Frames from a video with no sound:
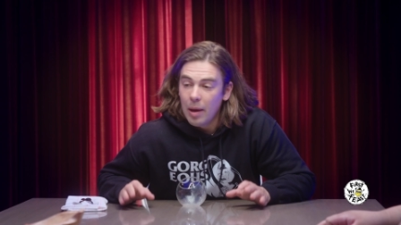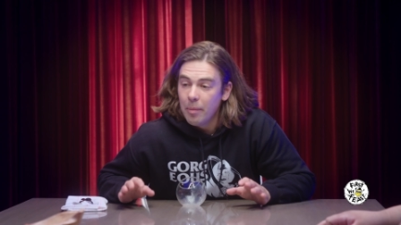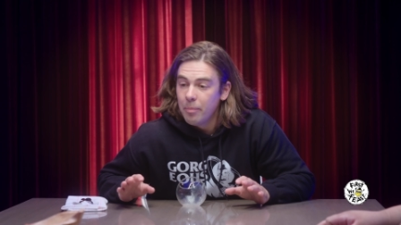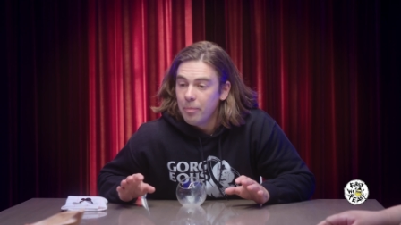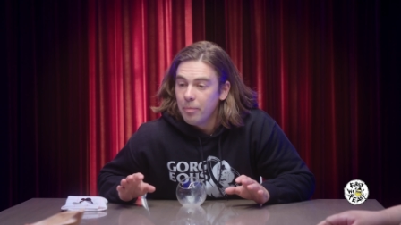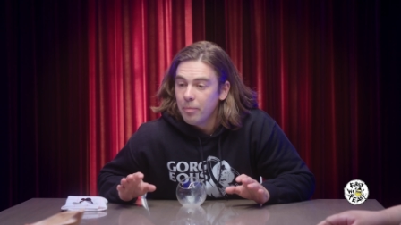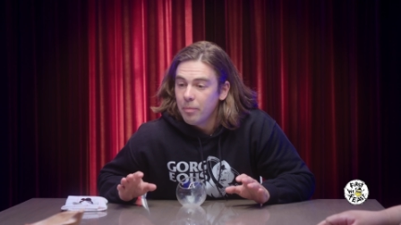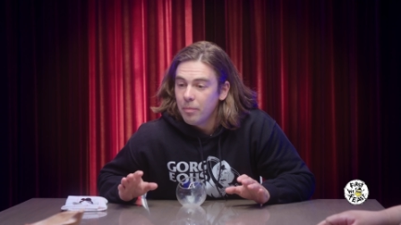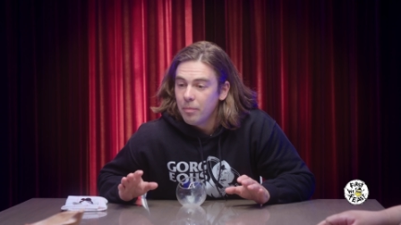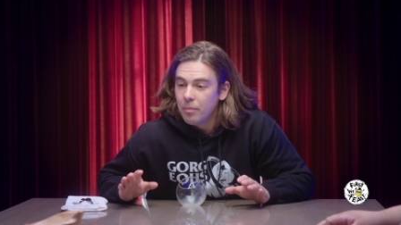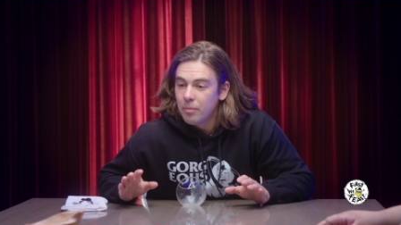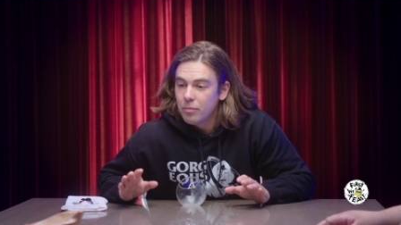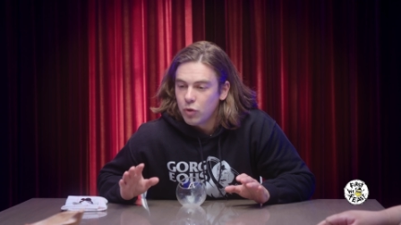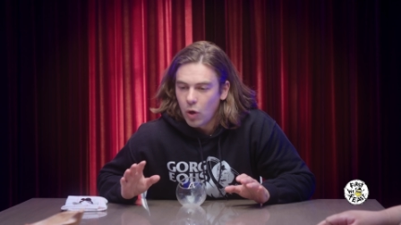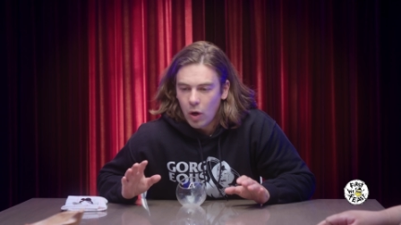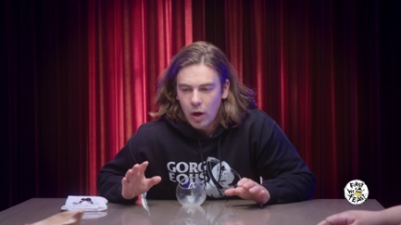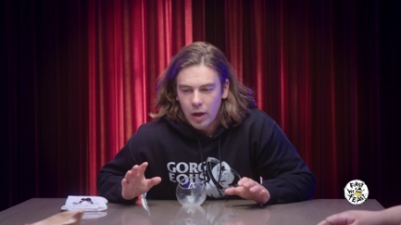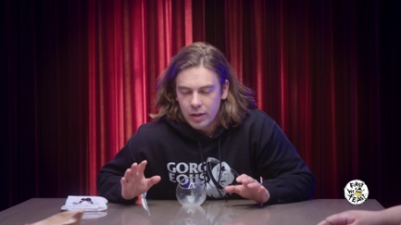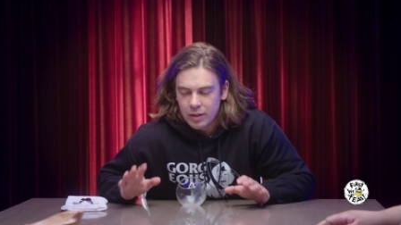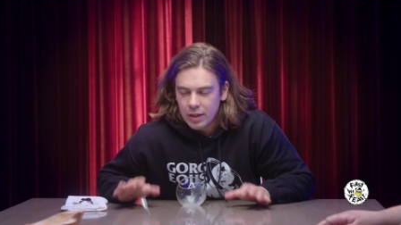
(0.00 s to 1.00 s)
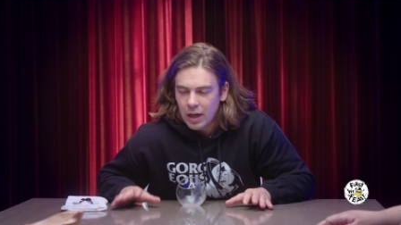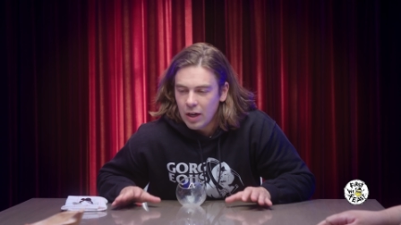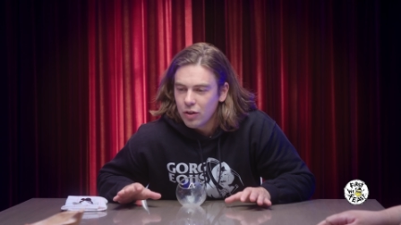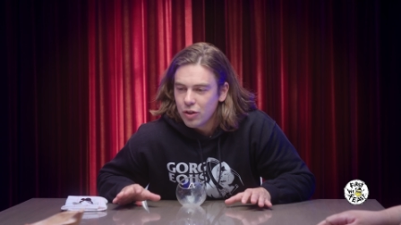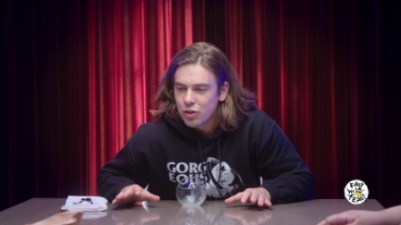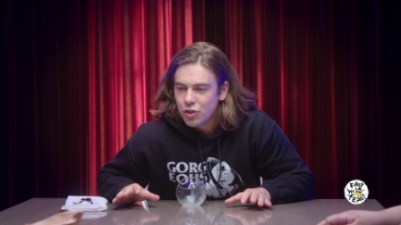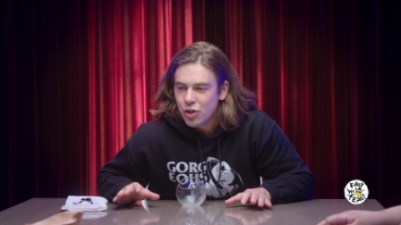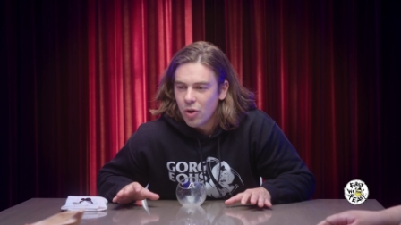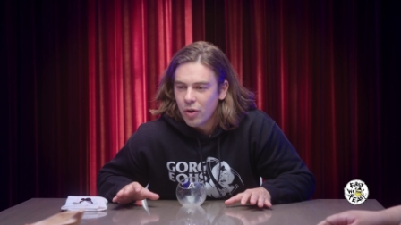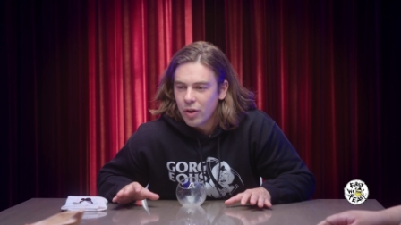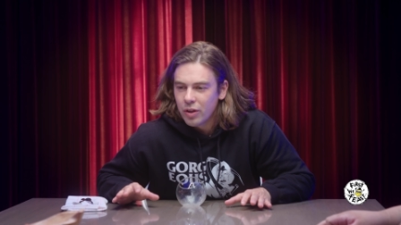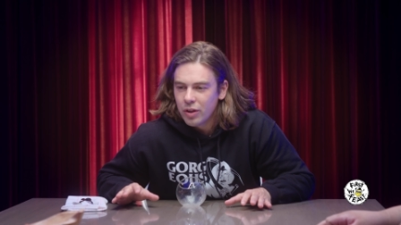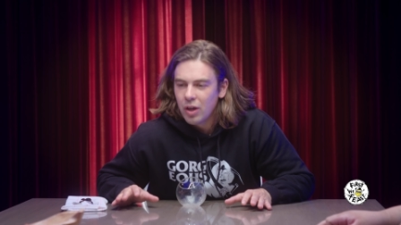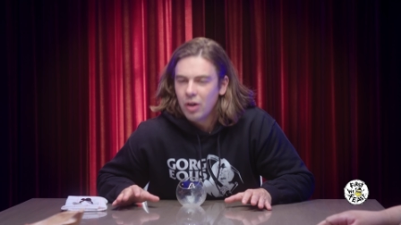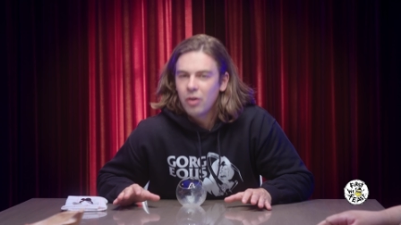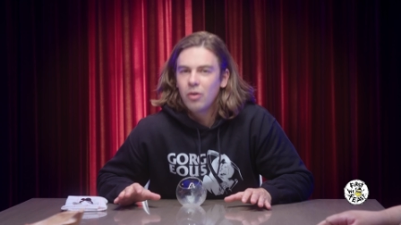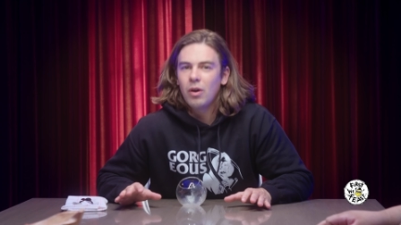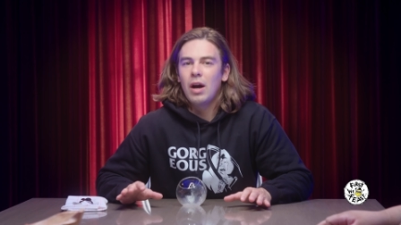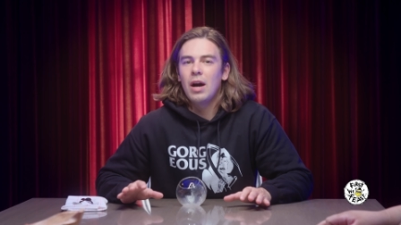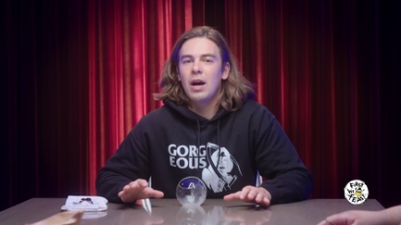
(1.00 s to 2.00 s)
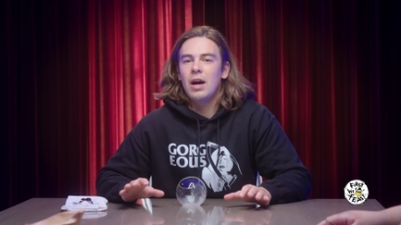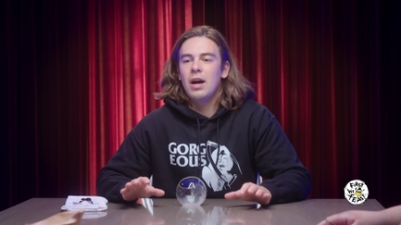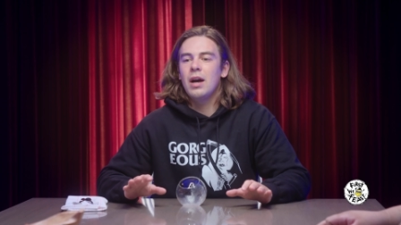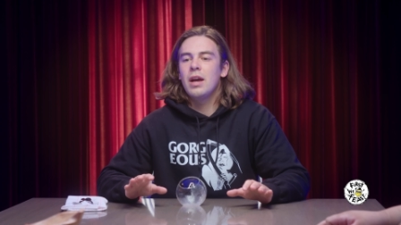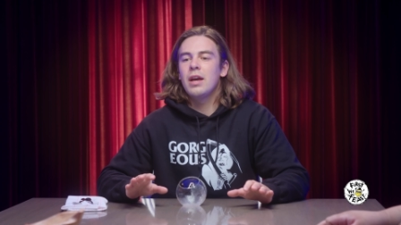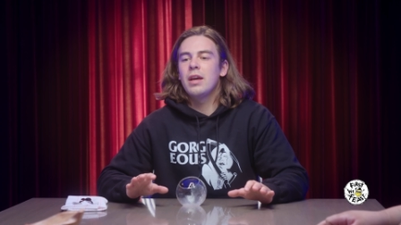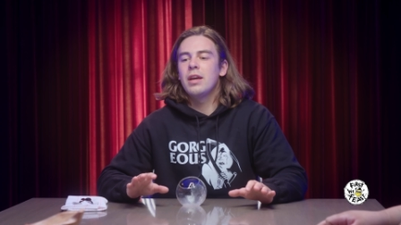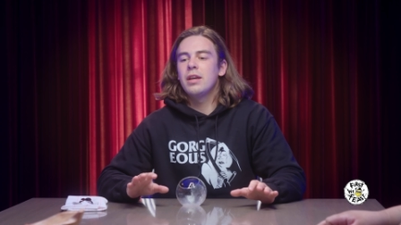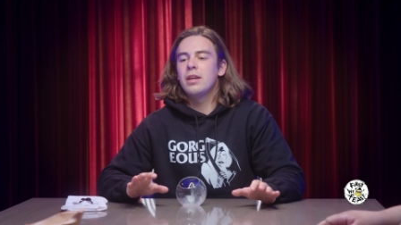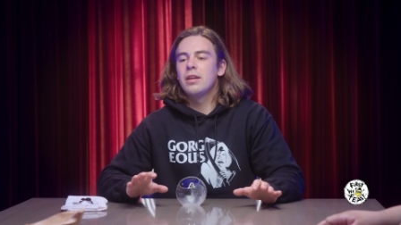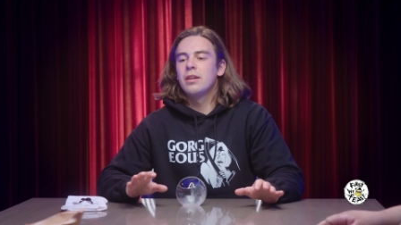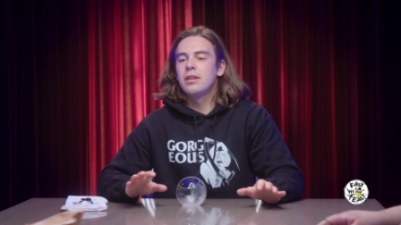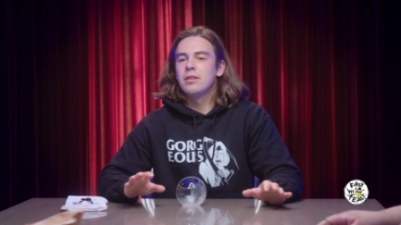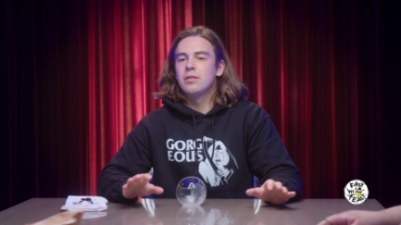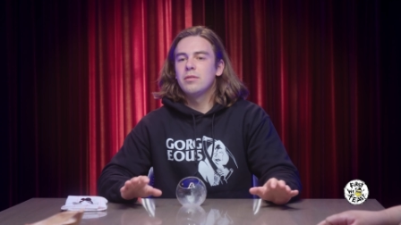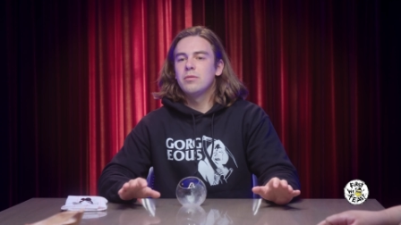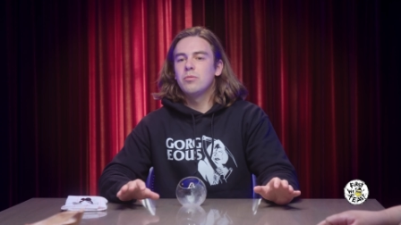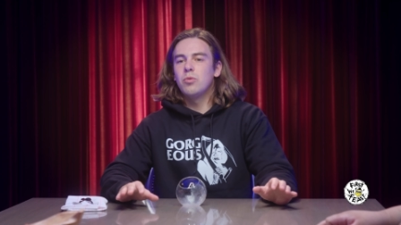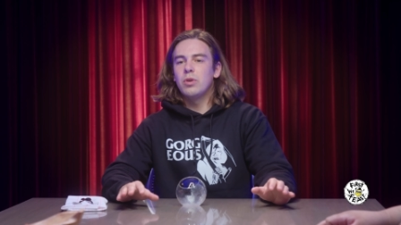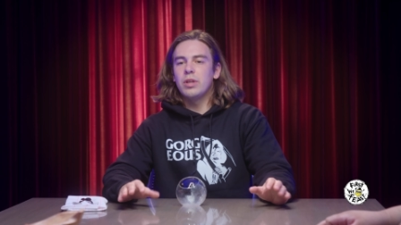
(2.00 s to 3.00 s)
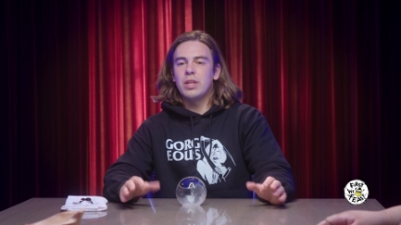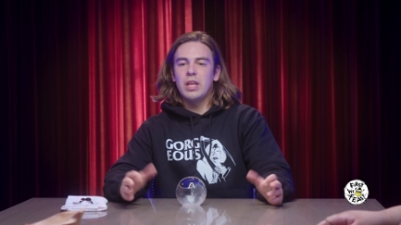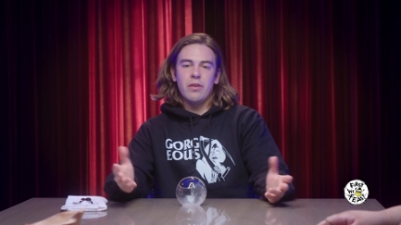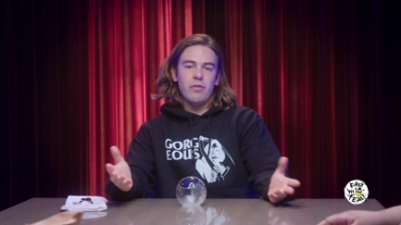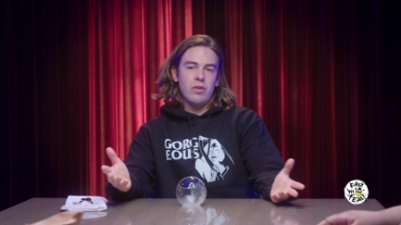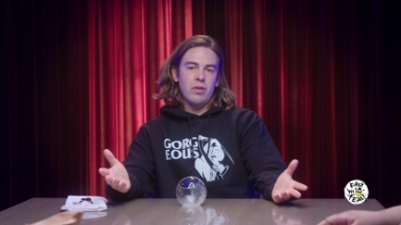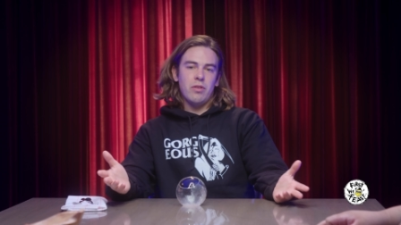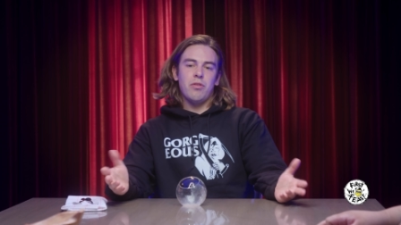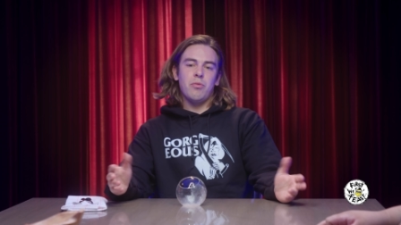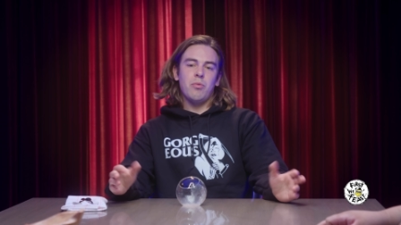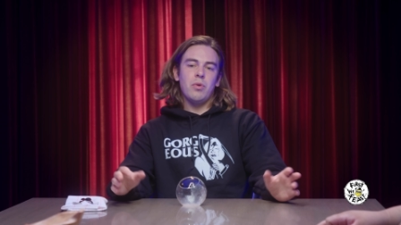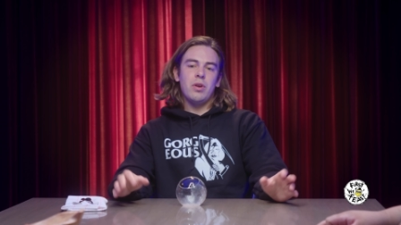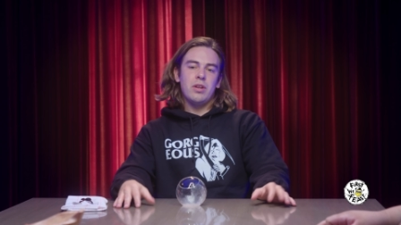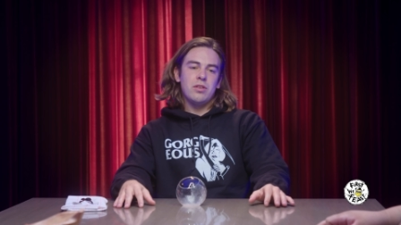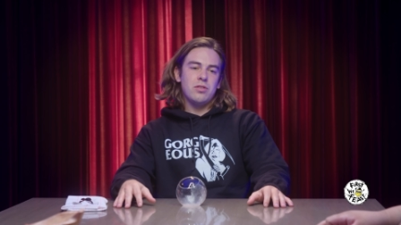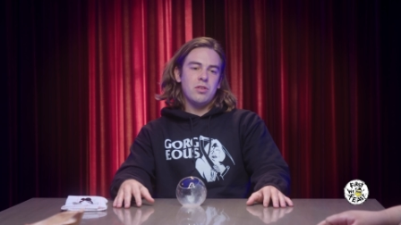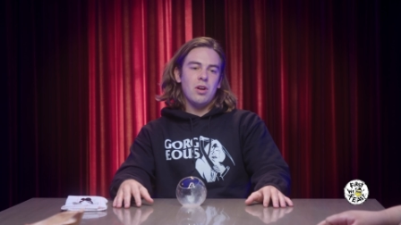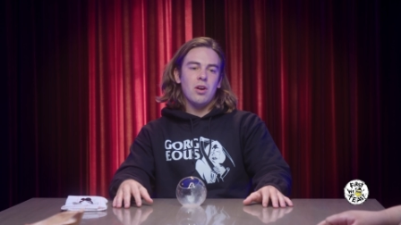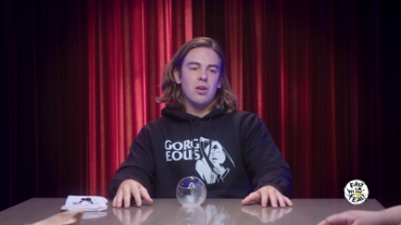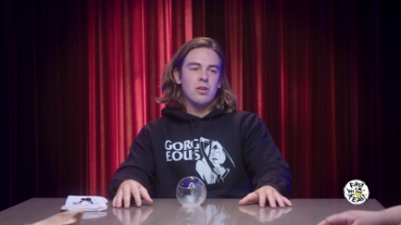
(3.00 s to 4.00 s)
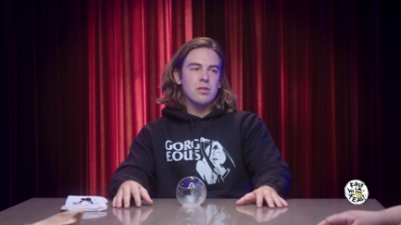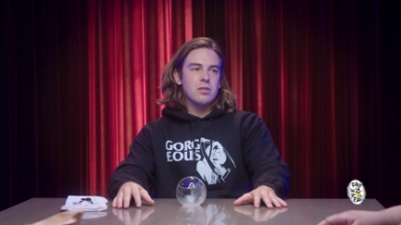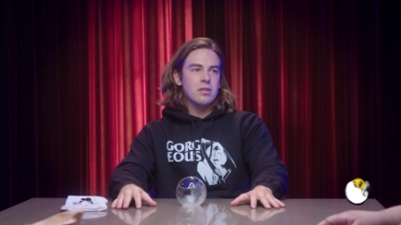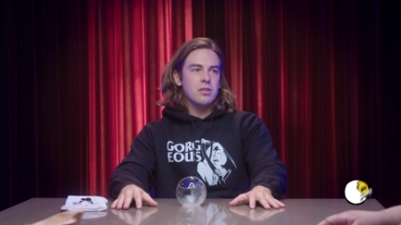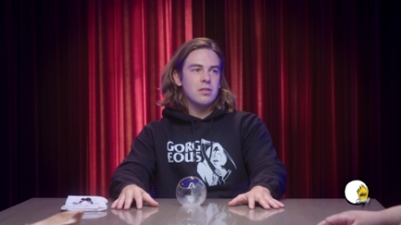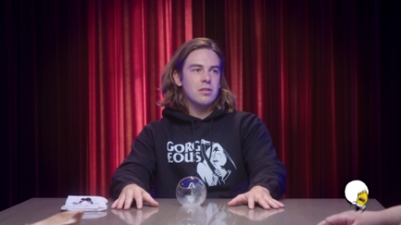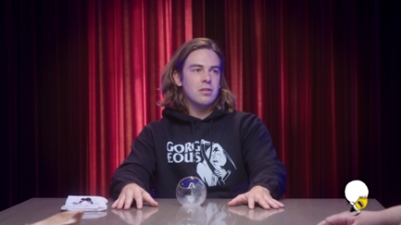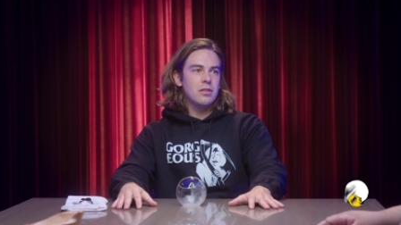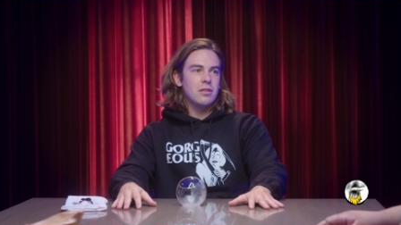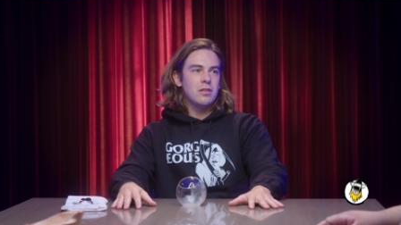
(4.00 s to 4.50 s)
I'm entirely joking though, I would give it three stars.